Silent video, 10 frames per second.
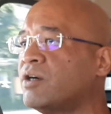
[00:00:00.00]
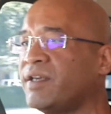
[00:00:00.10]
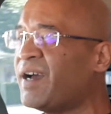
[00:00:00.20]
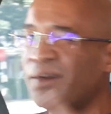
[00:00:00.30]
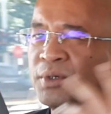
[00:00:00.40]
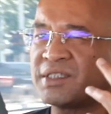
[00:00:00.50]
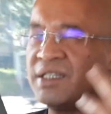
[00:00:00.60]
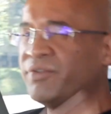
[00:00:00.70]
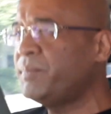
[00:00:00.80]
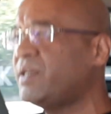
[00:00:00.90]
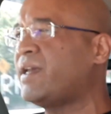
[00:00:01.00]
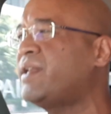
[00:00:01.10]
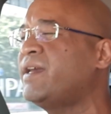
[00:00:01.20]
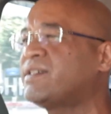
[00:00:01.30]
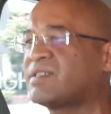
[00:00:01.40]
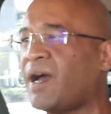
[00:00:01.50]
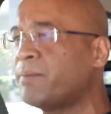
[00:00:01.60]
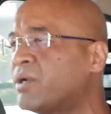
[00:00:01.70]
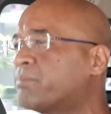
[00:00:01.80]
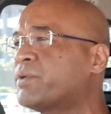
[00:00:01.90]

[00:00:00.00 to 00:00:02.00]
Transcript: or yeah, it was giving me headaches, high blood